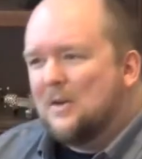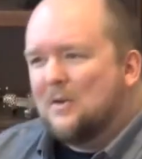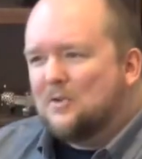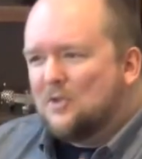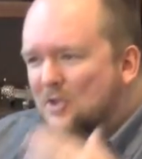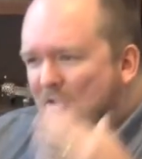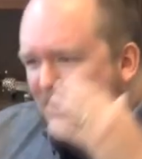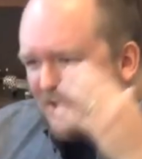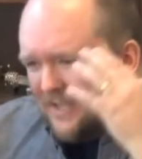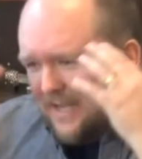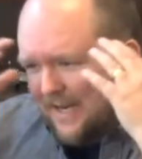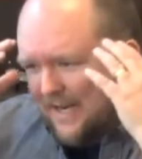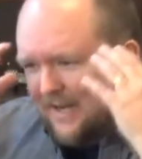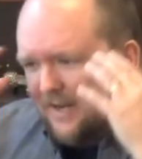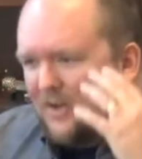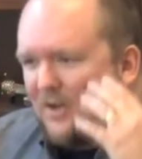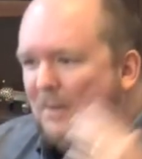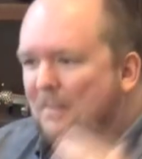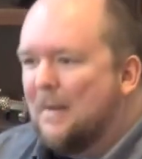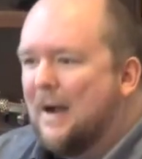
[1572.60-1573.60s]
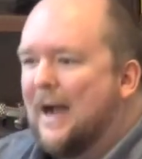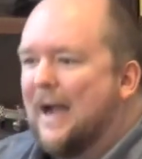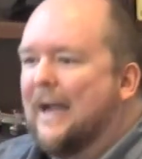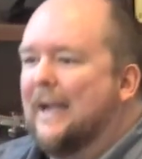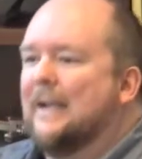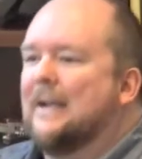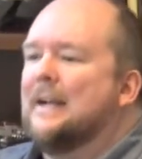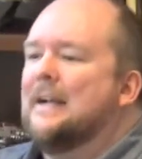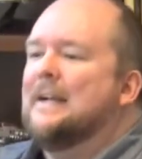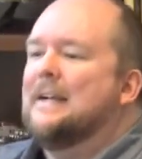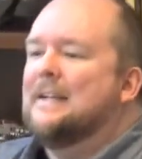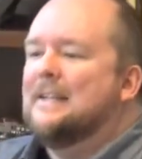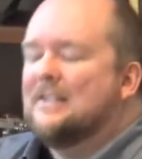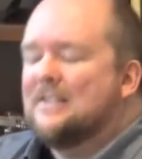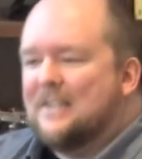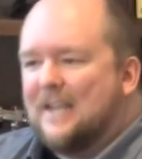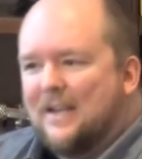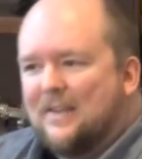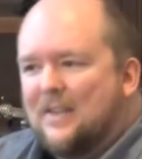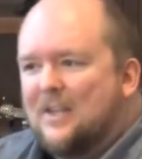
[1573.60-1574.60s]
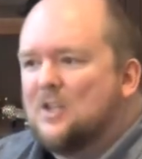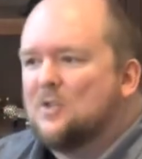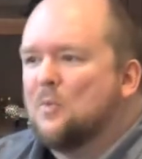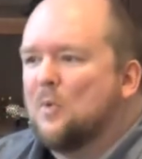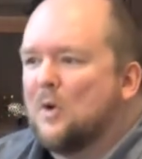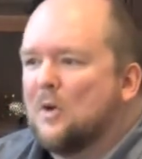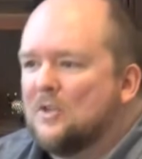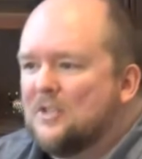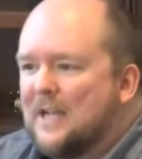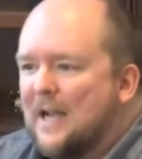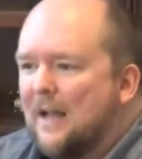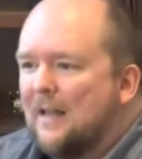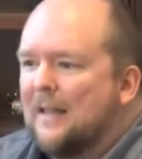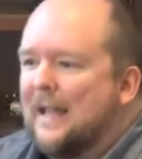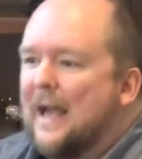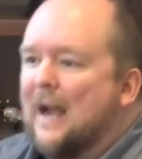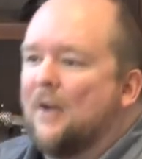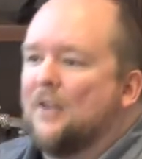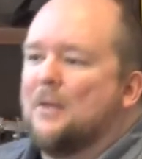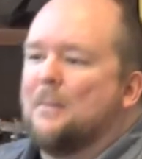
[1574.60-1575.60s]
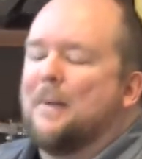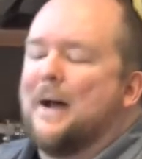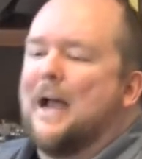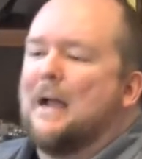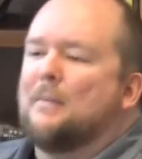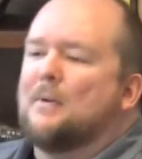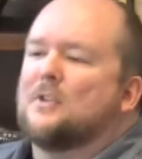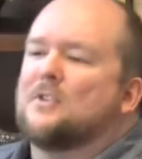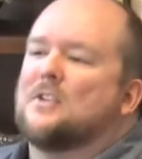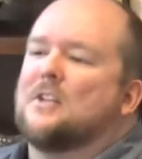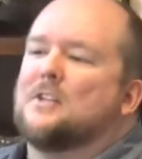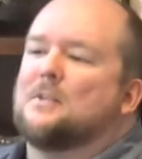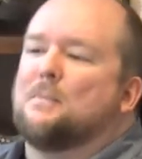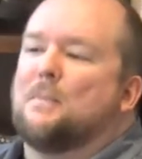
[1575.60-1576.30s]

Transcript: Don't just say it in your mind. Say these words out loud. The Bible says,